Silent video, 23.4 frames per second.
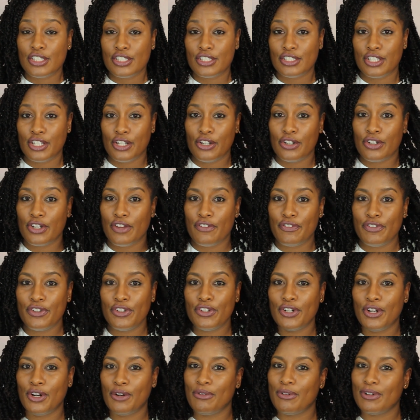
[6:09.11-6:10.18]
So if you
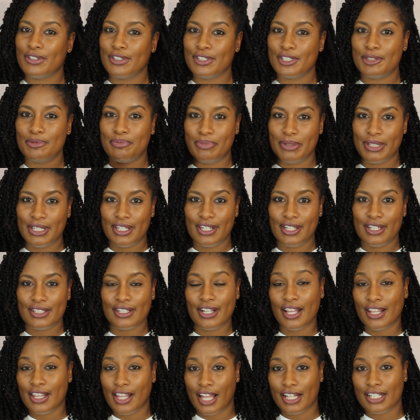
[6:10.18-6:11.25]
don't want to spend
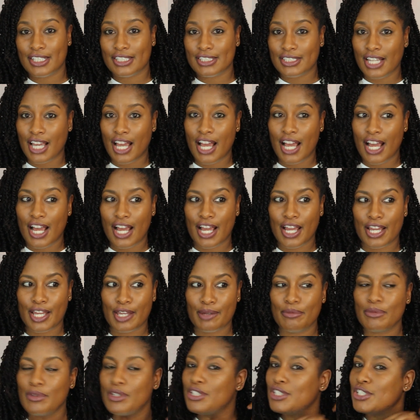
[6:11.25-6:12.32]
a lot of
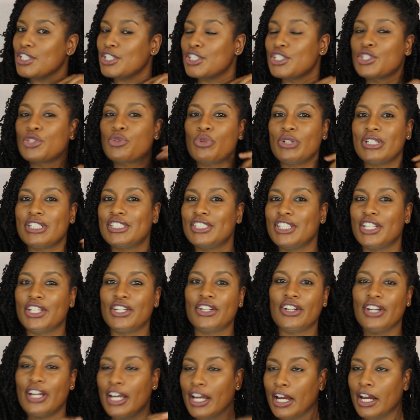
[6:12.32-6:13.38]
time just twisting your
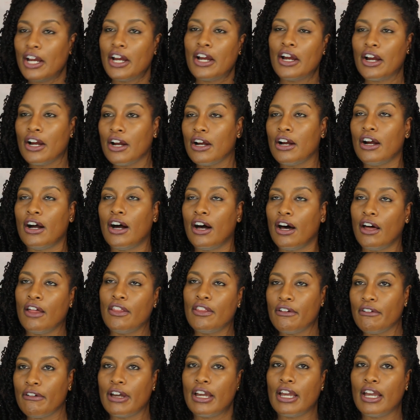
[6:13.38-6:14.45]
hair all
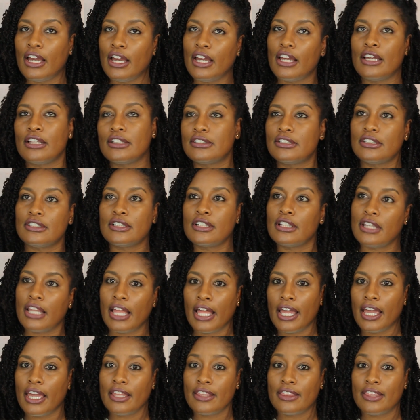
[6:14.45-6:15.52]
the way to the
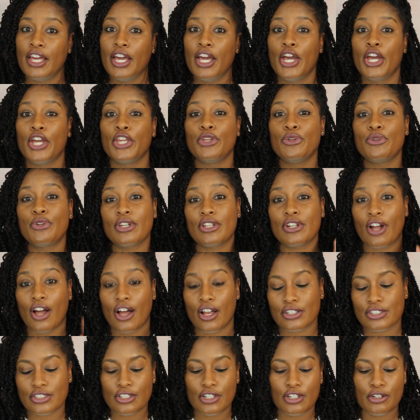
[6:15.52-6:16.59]
length, you can
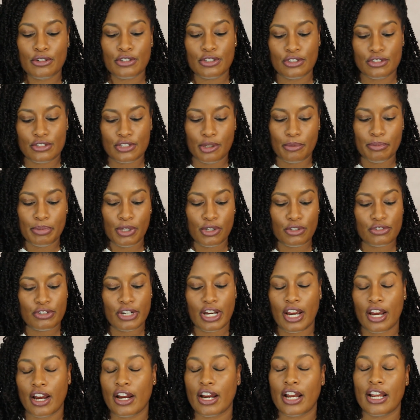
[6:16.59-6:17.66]
also use a blow
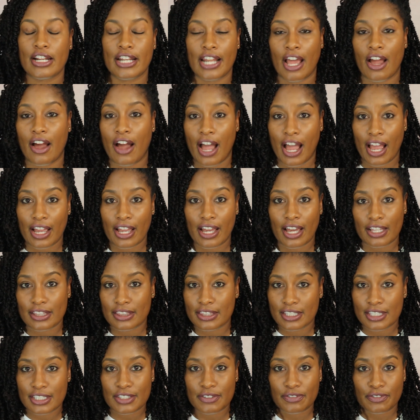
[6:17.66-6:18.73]
dryer. Now I got
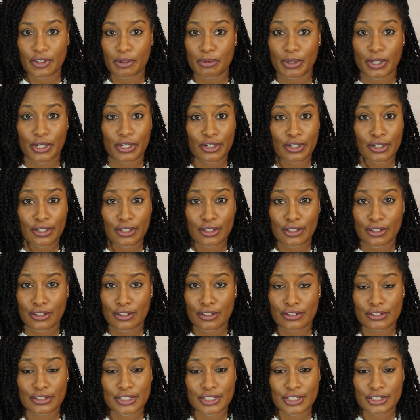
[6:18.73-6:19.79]
this from a
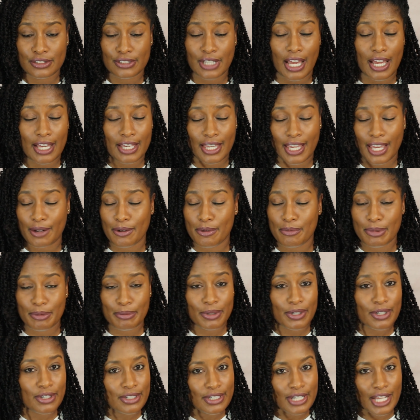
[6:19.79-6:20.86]
girl, I can't
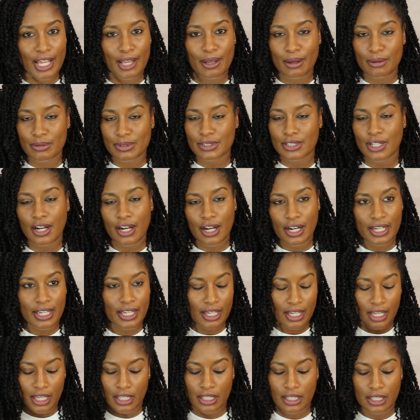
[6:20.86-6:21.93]
remember her name. I'm sorry, I
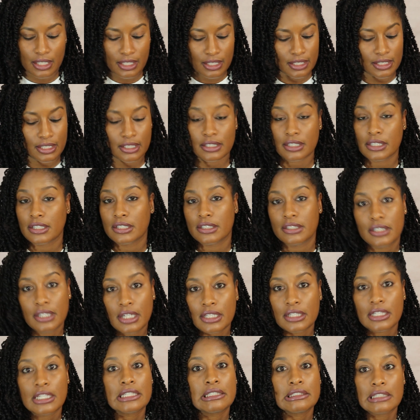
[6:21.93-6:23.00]
can't, I can't, can't,
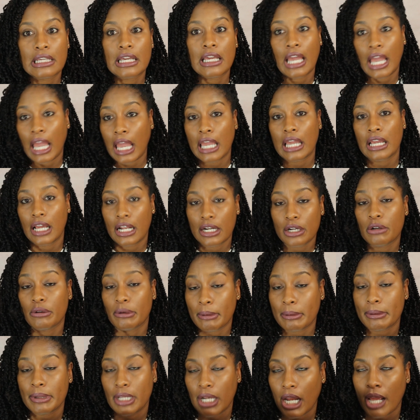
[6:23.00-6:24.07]
I, I can't, I don't
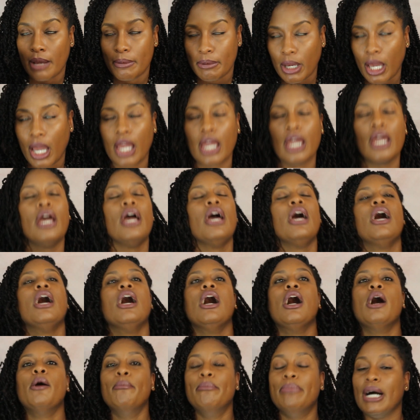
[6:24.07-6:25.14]
remember your name, okay.
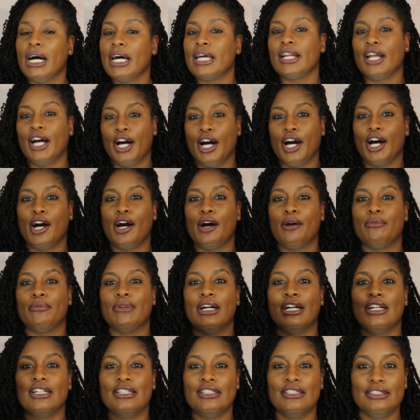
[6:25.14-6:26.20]
But um,
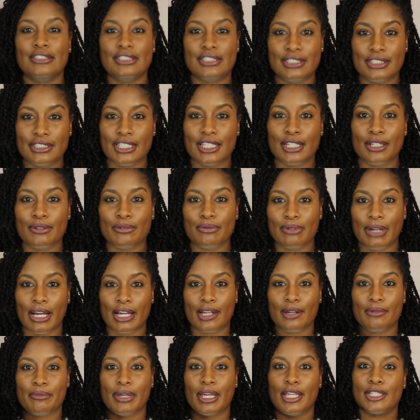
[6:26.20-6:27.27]
she
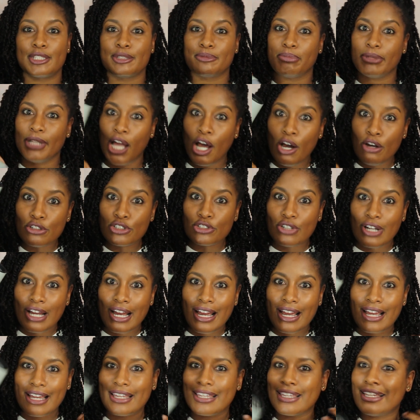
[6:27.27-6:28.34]
recommends blow
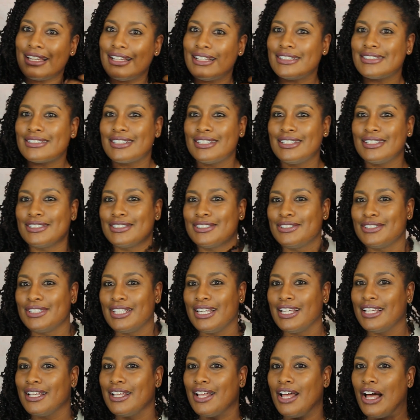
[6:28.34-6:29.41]
drying it to
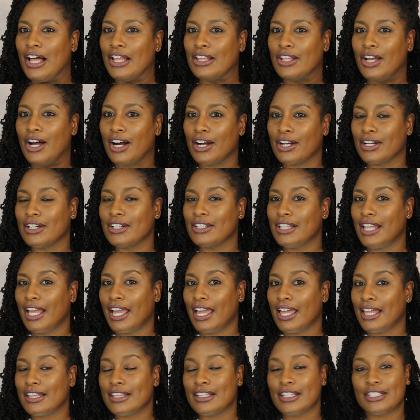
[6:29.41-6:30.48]
get a longer
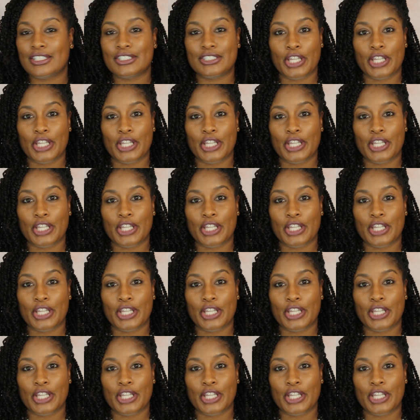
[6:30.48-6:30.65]
length.